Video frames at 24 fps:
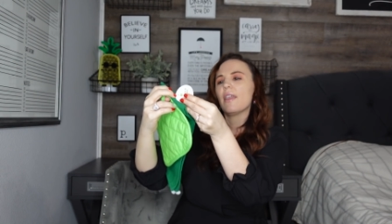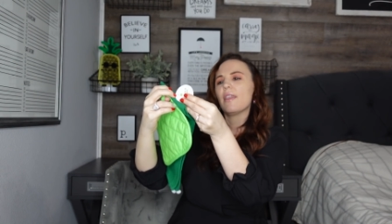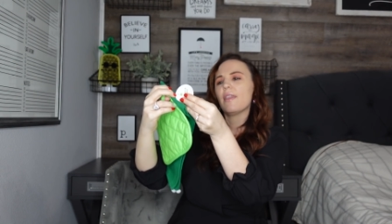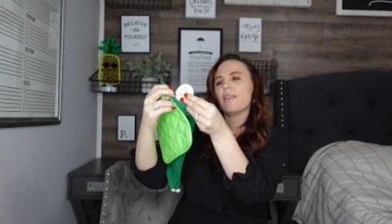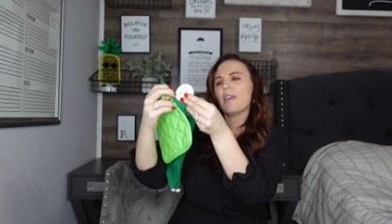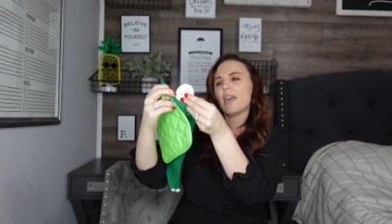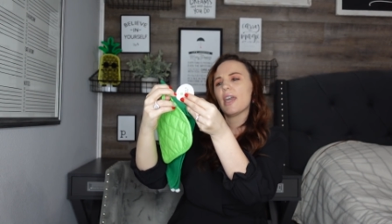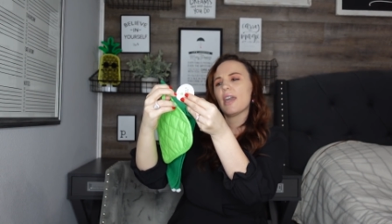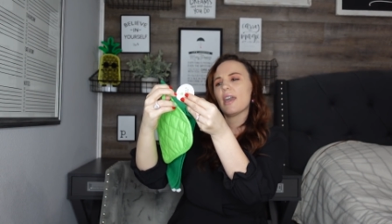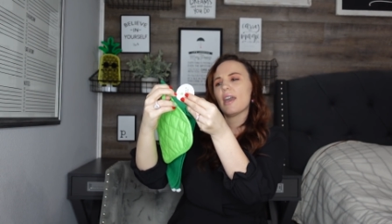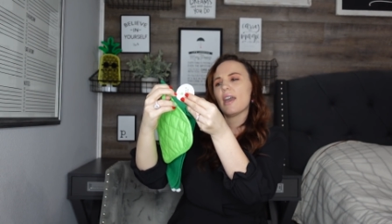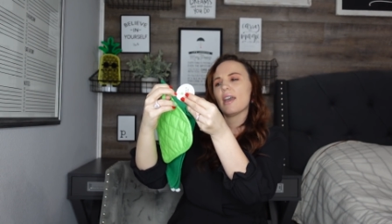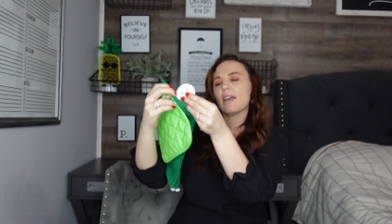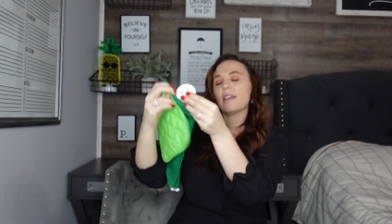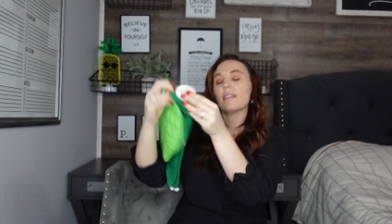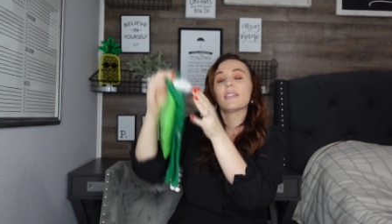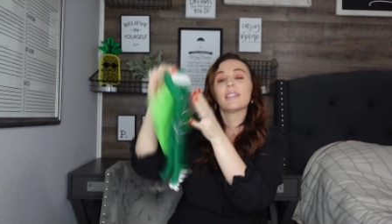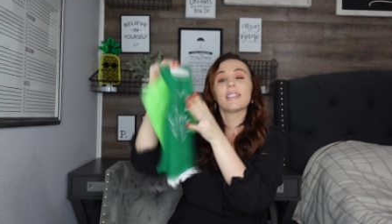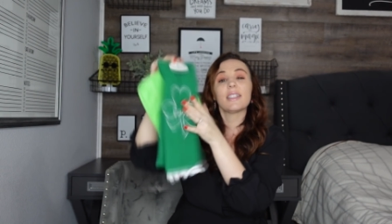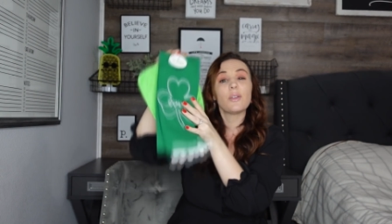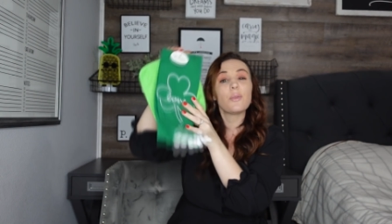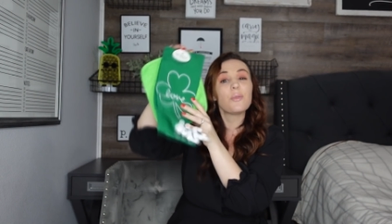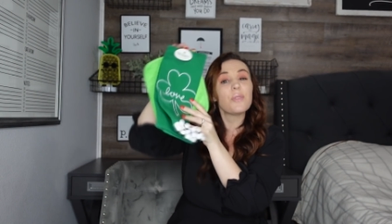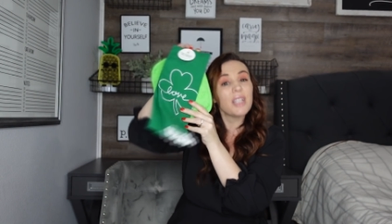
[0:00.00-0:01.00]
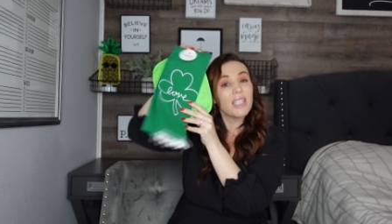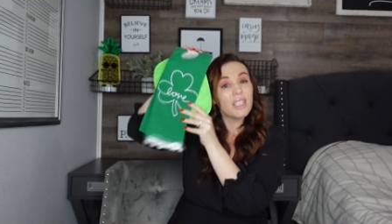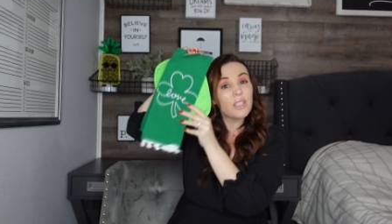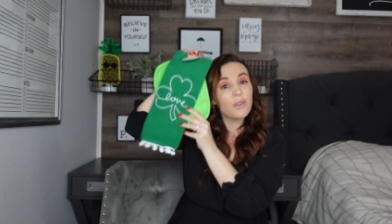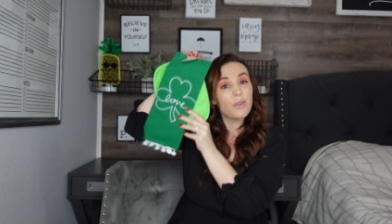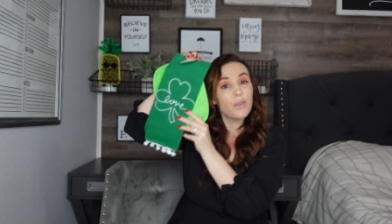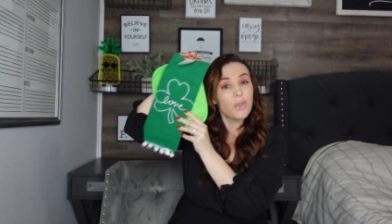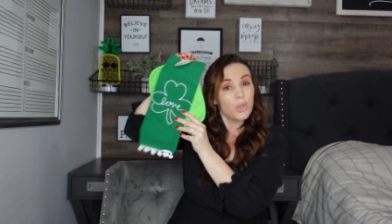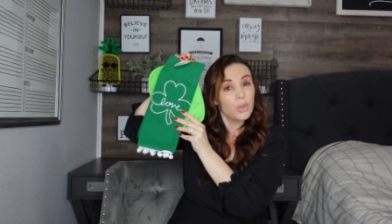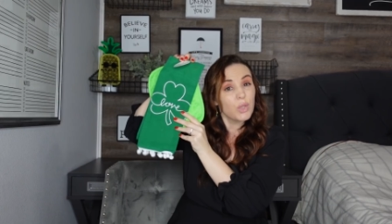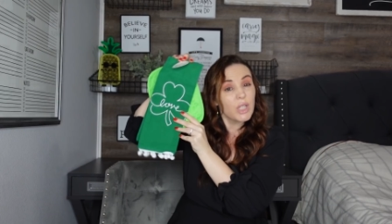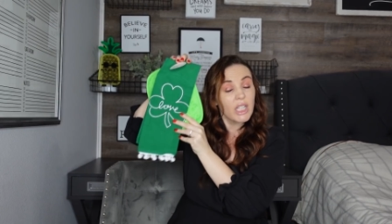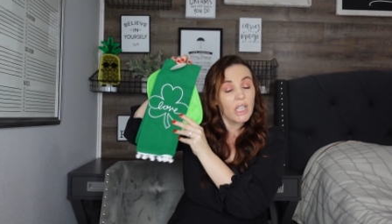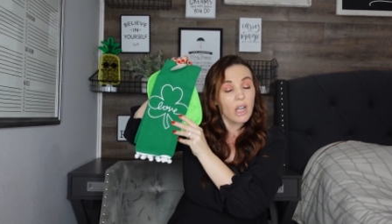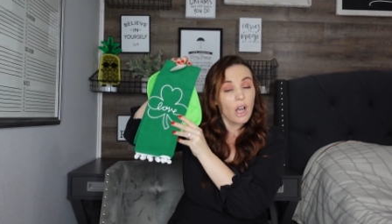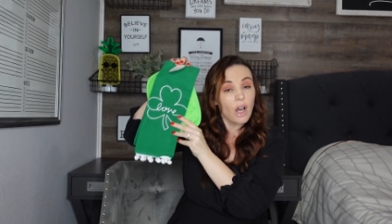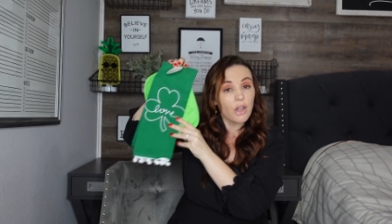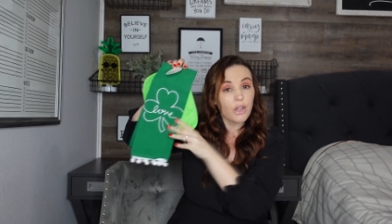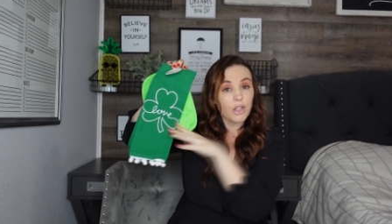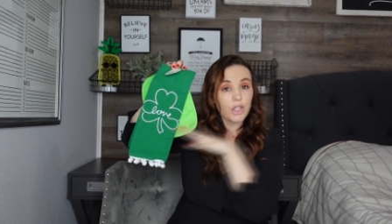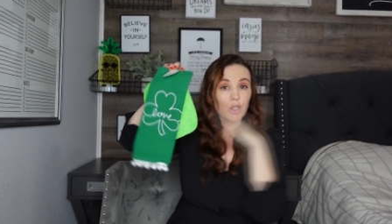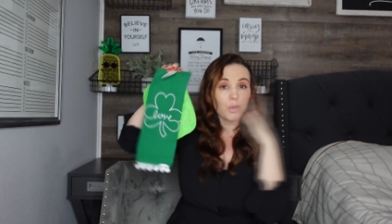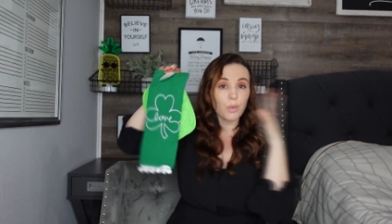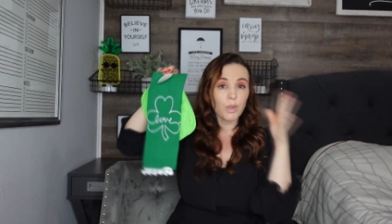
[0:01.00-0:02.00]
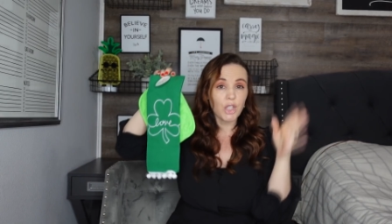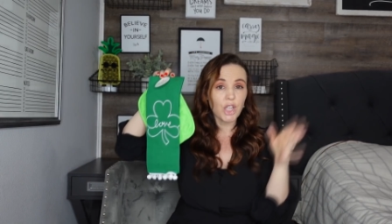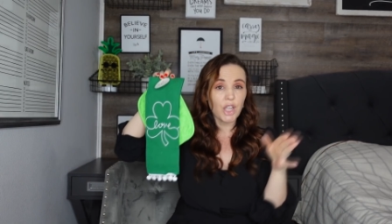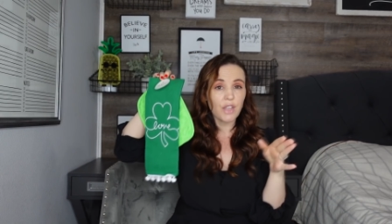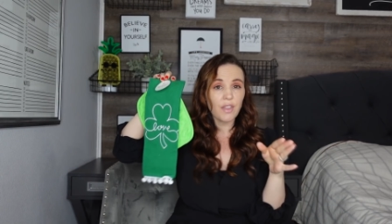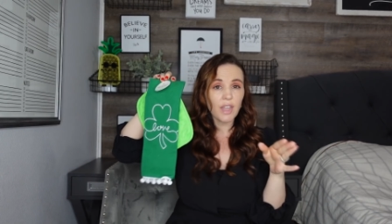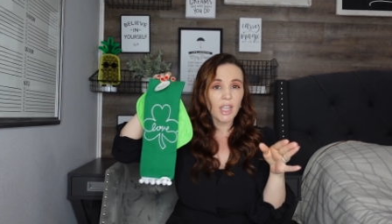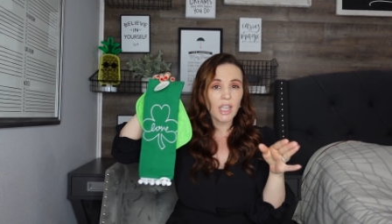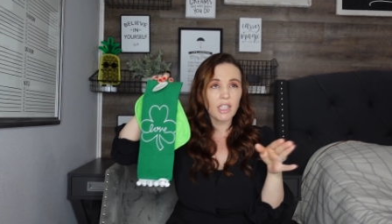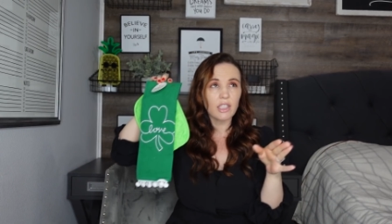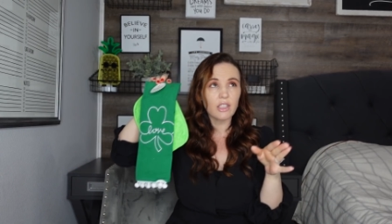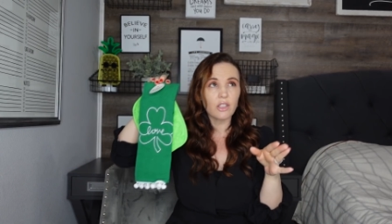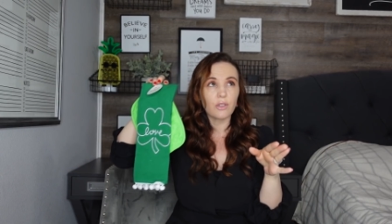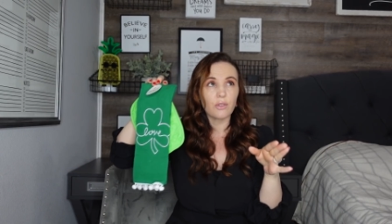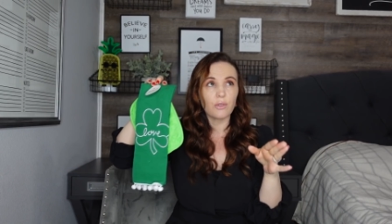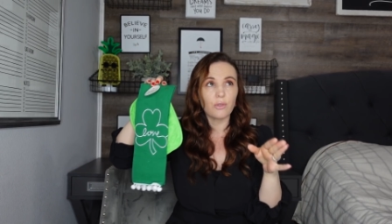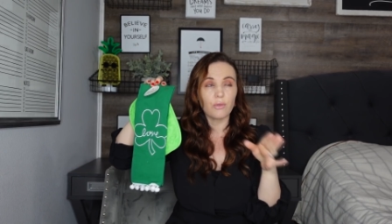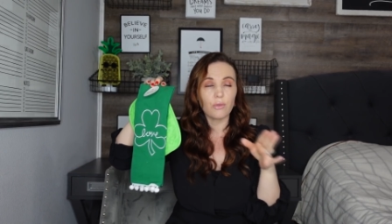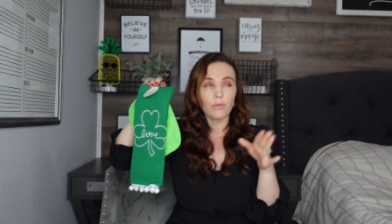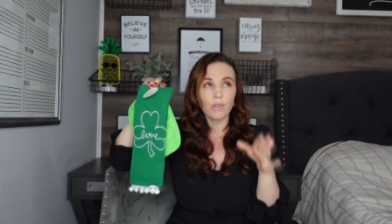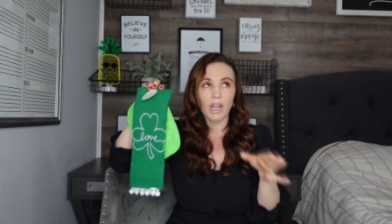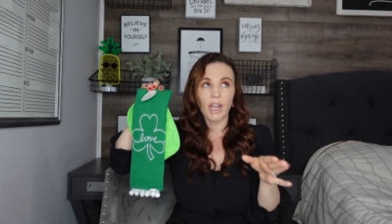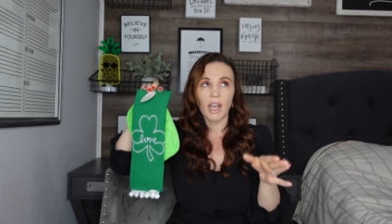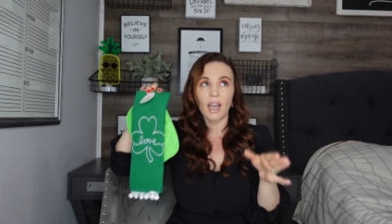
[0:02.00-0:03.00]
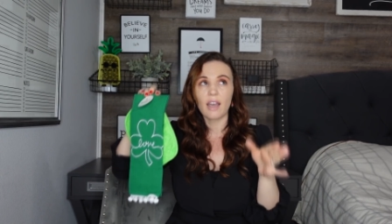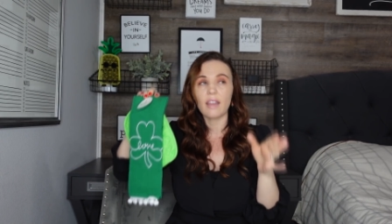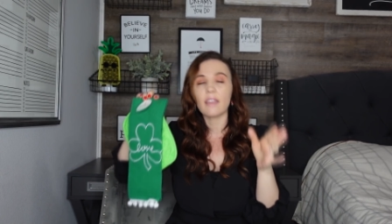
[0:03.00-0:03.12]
So these are $3, which I think is great.